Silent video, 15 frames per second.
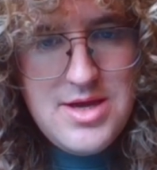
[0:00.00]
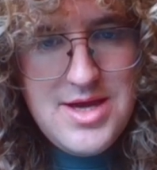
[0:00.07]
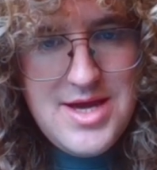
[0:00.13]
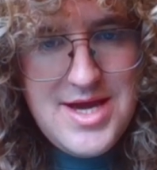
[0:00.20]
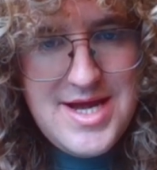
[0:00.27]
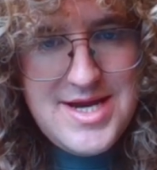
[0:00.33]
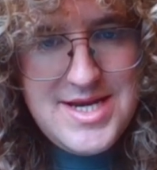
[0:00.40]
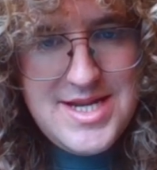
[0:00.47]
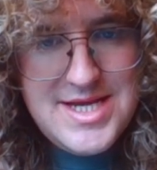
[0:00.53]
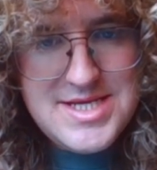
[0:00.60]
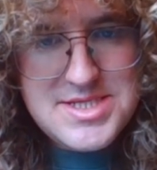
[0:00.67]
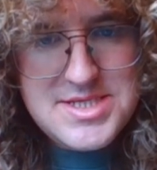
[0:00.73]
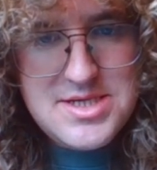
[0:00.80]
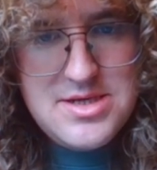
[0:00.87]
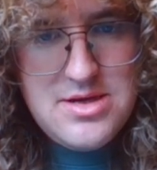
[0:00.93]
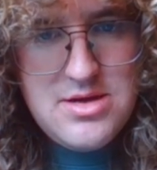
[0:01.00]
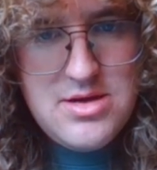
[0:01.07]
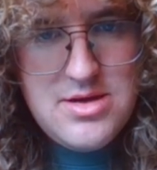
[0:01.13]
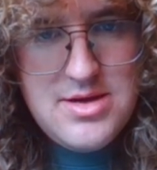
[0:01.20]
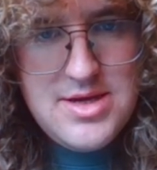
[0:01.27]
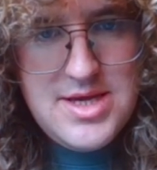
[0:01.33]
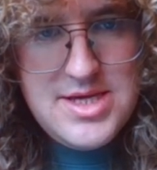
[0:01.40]
and it's
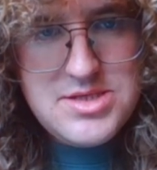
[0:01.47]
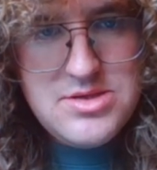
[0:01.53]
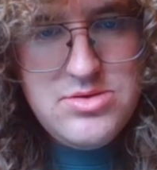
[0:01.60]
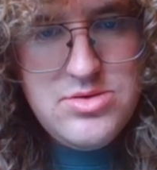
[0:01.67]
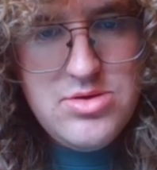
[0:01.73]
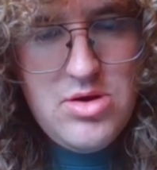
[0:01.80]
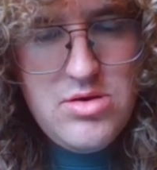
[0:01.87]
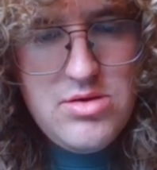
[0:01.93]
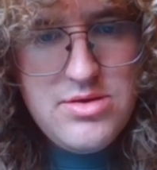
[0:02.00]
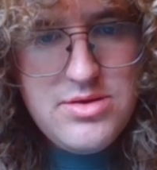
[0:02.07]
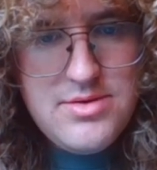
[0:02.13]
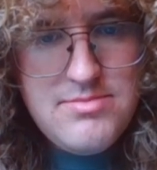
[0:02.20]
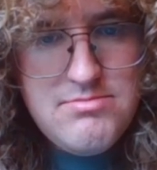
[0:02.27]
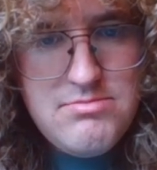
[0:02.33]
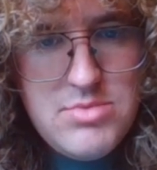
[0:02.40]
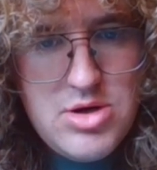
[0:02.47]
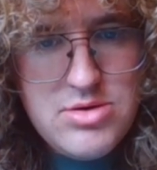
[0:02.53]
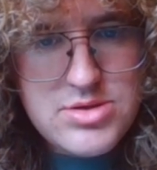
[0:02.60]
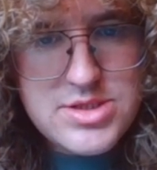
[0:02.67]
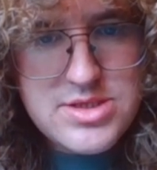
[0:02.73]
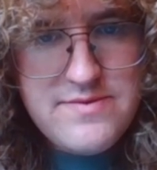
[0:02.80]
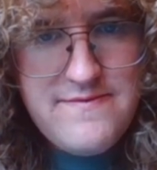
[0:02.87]
not the
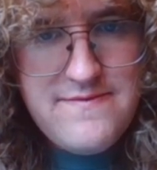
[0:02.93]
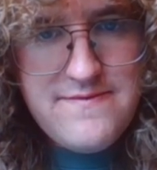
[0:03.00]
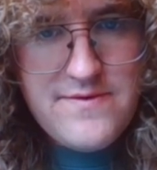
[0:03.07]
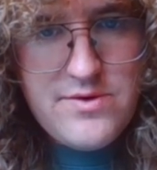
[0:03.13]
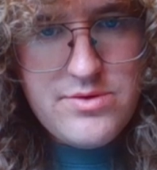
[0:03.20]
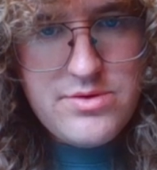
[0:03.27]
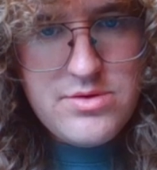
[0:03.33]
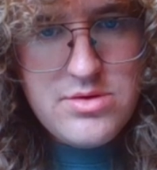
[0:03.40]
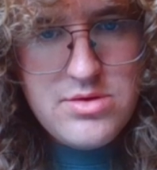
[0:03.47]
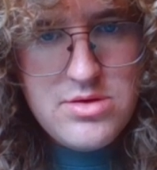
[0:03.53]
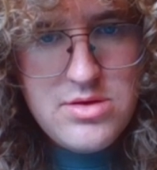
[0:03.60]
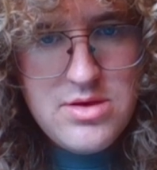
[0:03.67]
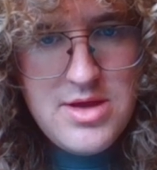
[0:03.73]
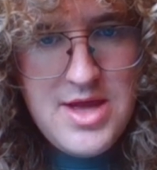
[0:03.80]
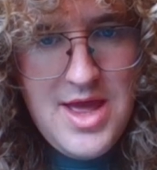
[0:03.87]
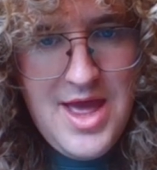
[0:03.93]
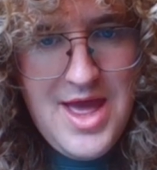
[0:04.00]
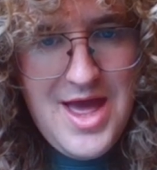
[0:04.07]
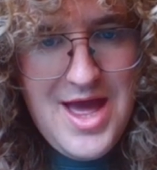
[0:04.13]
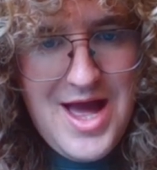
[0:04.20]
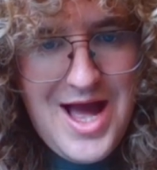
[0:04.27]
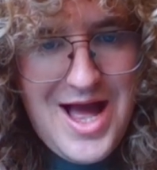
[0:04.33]
most fun.
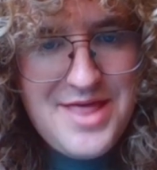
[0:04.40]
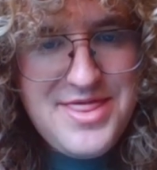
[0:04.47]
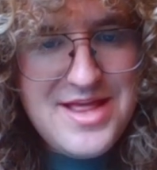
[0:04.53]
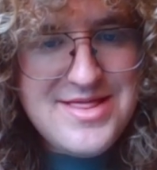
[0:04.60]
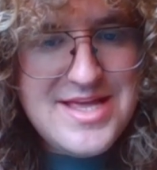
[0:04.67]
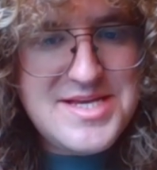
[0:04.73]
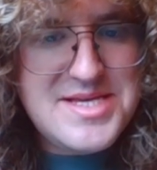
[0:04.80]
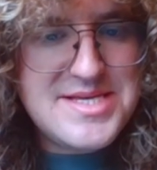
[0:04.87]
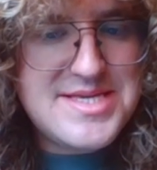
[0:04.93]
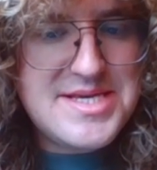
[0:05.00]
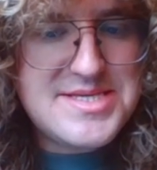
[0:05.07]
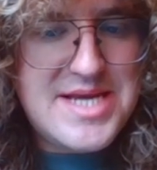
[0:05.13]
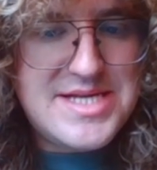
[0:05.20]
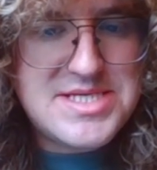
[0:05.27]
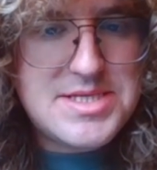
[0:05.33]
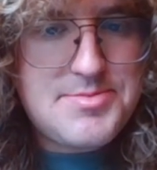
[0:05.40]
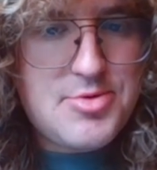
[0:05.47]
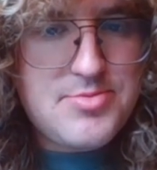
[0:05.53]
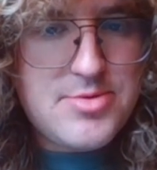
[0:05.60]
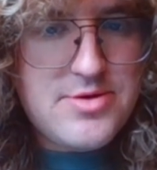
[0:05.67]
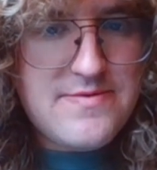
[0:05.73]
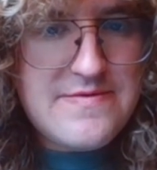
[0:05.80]
I think this is the sensible
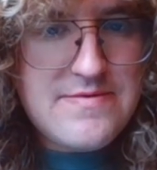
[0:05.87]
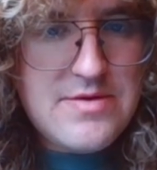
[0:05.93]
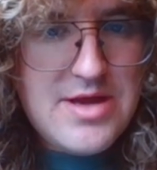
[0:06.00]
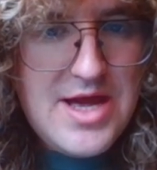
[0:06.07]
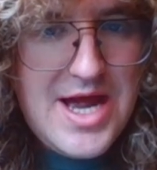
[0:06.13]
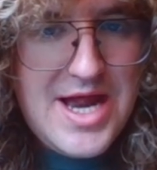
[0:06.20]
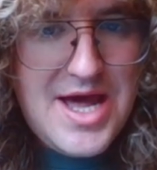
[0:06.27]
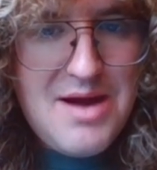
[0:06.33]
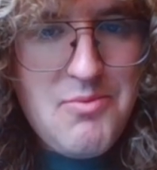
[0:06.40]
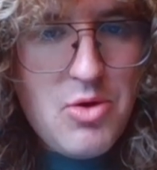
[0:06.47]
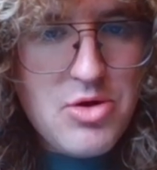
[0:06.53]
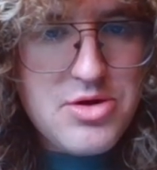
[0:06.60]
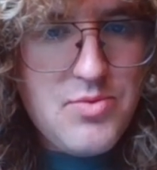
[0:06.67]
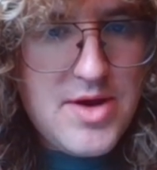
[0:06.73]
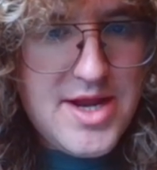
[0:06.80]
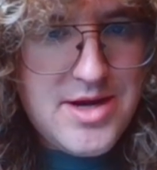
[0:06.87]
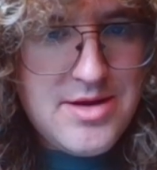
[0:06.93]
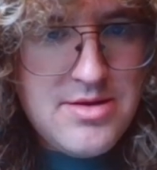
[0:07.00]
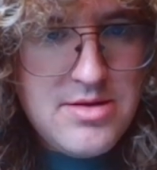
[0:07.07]
move, and I want to win.